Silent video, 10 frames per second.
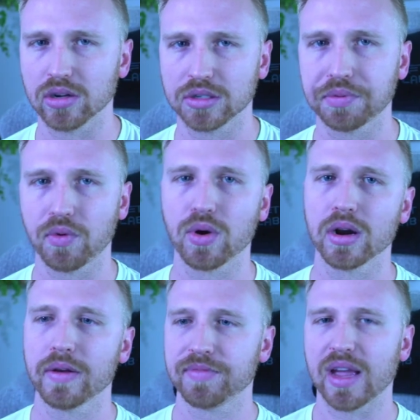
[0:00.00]
for,
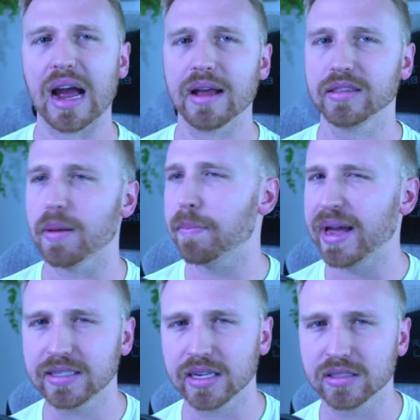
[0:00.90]
the
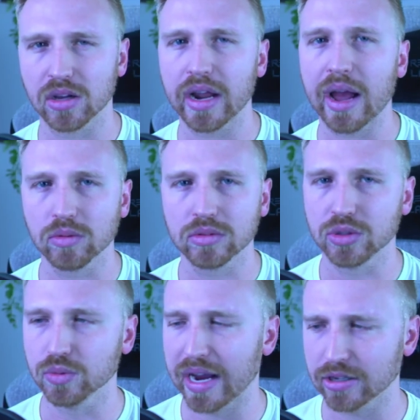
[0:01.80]
basics on how
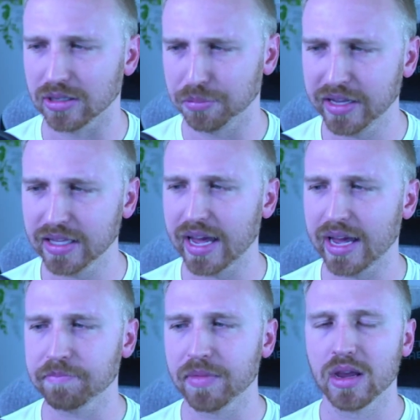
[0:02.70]
to actually play the
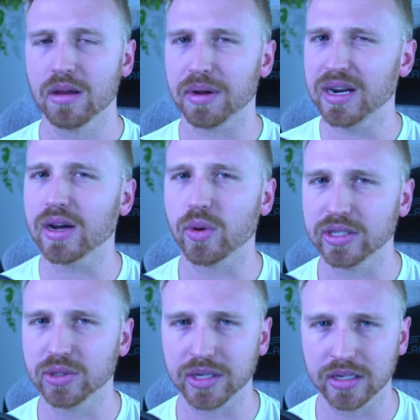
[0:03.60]
game, but not go
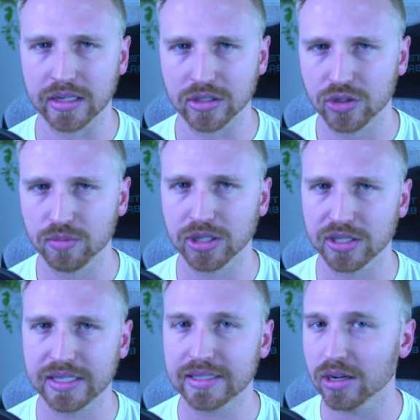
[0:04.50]
into it in too much
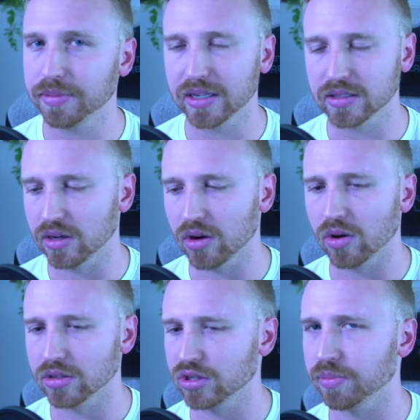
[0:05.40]
detail because there
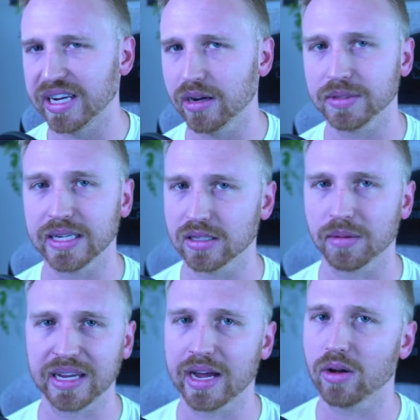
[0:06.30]
are so many updates
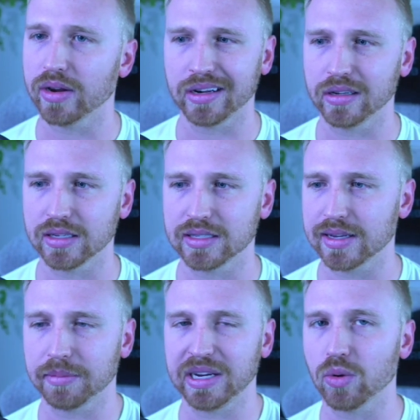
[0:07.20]
coming out and this is going
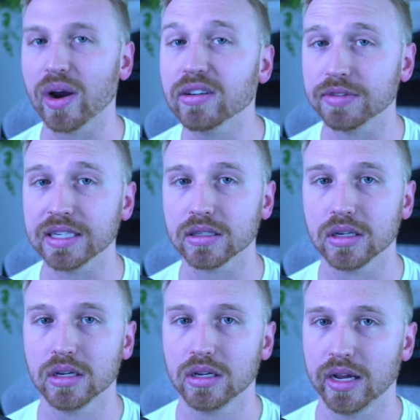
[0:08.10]
to be irrelevant
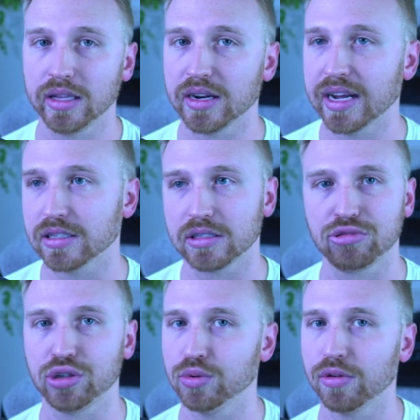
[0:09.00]
in the next
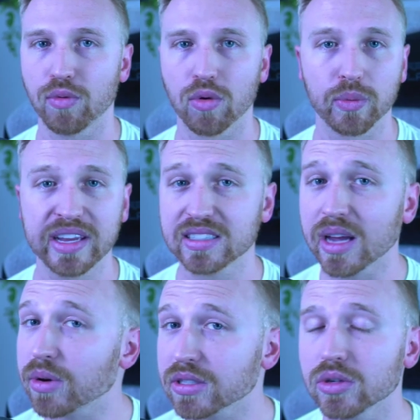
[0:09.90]
2 to 4 weeks, I
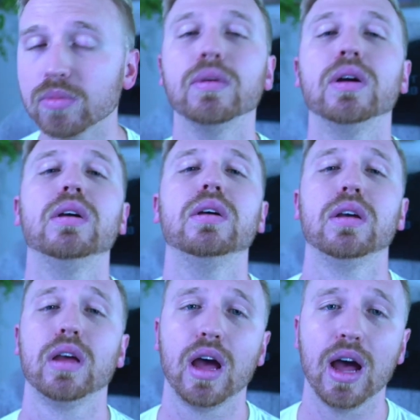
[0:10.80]
would assume.
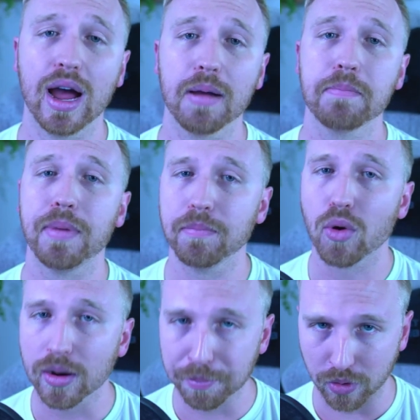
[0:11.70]
But
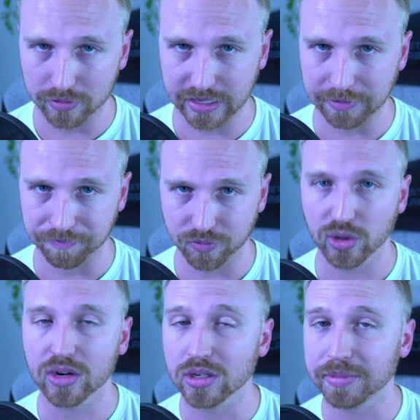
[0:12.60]
more importantly, we're
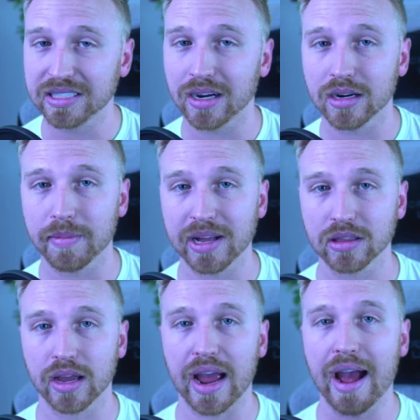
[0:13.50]
going to be talking about
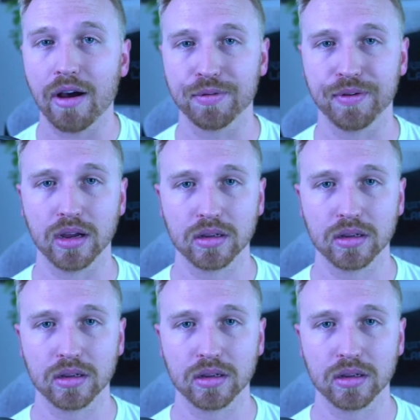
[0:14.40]
the alpha